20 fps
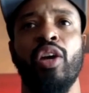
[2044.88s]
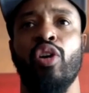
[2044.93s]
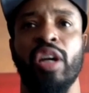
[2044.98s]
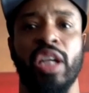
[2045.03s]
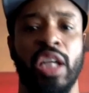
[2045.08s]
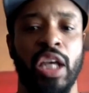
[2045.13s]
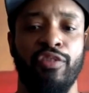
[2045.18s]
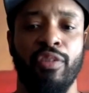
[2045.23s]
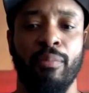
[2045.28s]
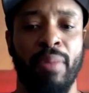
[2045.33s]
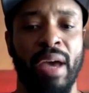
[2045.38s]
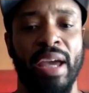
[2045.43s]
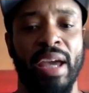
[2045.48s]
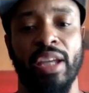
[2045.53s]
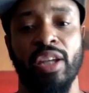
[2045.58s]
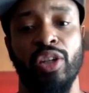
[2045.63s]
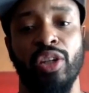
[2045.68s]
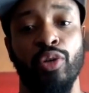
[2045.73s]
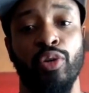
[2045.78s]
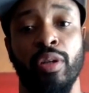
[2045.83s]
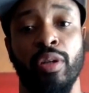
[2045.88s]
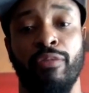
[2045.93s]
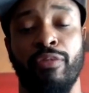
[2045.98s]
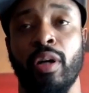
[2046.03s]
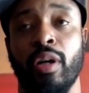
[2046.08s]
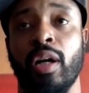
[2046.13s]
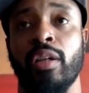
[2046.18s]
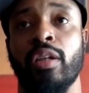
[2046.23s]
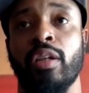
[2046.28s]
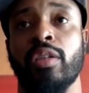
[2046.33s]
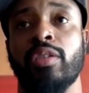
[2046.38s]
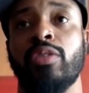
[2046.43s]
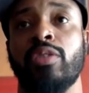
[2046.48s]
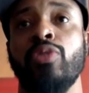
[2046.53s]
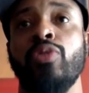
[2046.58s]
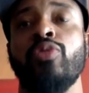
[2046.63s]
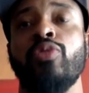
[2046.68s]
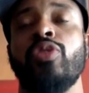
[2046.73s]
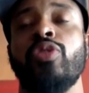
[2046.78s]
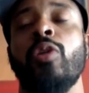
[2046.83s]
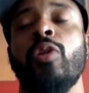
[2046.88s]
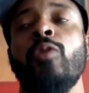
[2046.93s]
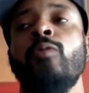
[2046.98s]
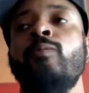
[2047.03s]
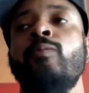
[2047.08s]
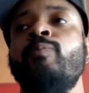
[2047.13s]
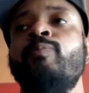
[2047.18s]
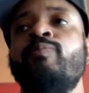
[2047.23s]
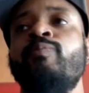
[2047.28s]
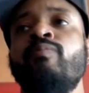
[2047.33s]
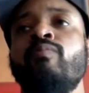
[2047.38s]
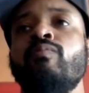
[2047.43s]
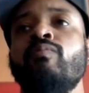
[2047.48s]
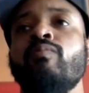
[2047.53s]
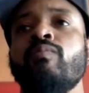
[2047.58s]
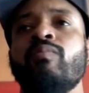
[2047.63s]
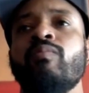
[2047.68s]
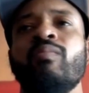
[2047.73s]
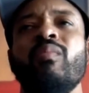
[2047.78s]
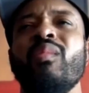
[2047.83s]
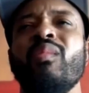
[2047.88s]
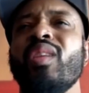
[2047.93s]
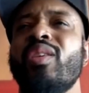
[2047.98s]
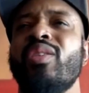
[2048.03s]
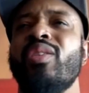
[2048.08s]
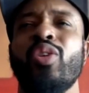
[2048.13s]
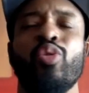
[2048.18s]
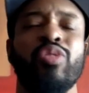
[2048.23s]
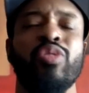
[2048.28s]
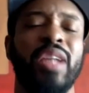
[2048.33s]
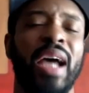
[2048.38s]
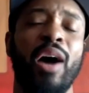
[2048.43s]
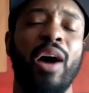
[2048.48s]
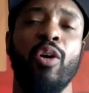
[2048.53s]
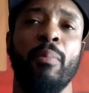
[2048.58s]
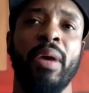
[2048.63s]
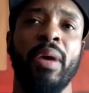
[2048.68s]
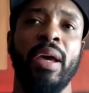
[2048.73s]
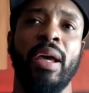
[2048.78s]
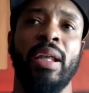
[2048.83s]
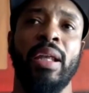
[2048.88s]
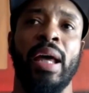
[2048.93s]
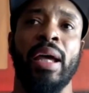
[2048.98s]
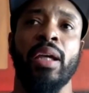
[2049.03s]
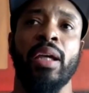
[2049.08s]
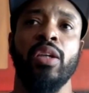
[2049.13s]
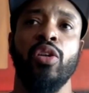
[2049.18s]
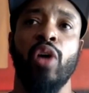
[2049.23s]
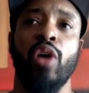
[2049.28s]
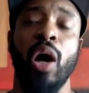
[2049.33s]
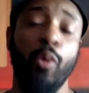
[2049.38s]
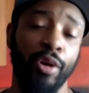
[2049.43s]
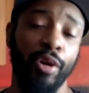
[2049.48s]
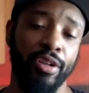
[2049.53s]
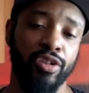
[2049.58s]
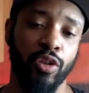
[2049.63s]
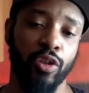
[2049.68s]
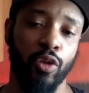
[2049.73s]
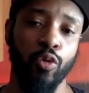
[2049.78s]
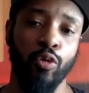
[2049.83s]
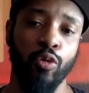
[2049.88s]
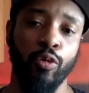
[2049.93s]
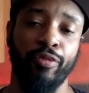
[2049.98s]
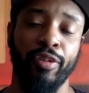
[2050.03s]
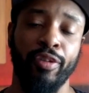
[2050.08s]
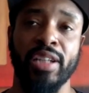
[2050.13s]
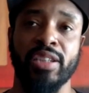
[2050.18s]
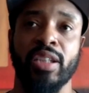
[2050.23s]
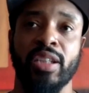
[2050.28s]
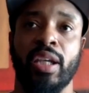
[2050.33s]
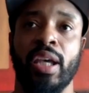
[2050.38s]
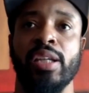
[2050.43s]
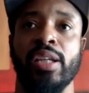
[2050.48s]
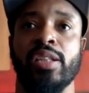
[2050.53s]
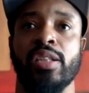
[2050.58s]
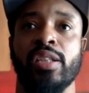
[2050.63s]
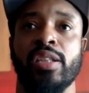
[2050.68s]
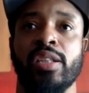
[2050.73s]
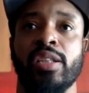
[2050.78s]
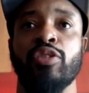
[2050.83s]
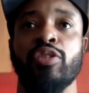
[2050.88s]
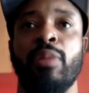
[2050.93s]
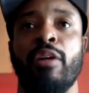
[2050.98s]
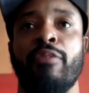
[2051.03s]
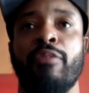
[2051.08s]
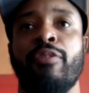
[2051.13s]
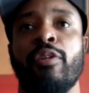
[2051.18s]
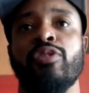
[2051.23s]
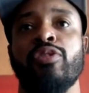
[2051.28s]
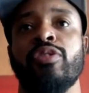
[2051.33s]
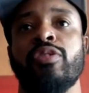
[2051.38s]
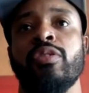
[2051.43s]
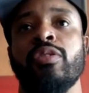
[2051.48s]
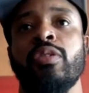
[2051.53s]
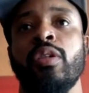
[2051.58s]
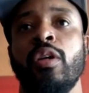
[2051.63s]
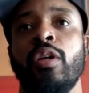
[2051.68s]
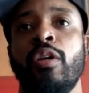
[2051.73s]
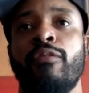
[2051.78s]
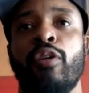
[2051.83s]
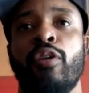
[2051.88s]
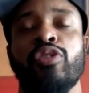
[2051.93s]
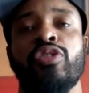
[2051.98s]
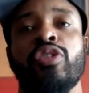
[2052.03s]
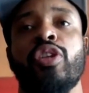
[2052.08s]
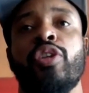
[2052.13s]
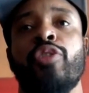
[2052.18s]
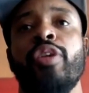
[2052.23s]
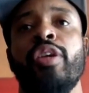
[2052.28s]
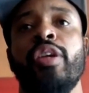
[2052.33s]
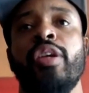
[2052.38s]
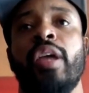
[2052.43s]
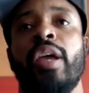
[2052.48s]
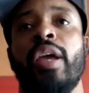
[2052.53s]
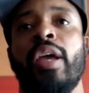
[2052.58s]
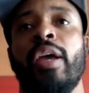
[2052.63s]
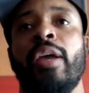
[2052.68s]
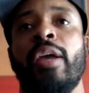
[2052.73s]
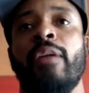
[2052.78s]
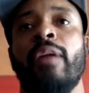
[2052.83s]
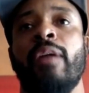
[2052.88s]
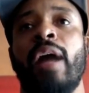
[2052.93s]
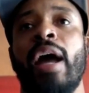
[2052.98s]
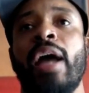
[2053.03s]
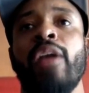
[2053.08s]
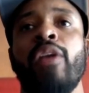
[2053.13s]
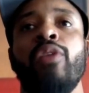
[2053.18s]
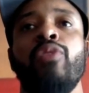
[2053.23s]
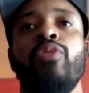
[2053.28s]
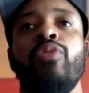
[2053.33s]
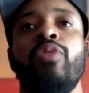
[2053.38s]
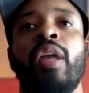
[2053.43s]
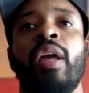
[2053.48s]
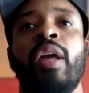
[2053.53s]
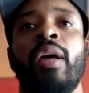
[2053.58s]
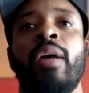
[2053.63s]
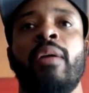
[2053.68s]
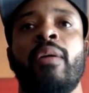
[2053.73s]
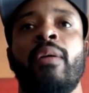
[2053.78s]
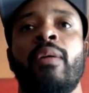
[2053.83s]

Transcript: on giving back and doing it for others too. So no doubt, man. Like, I went to school for education. That was my first degree, and I knew that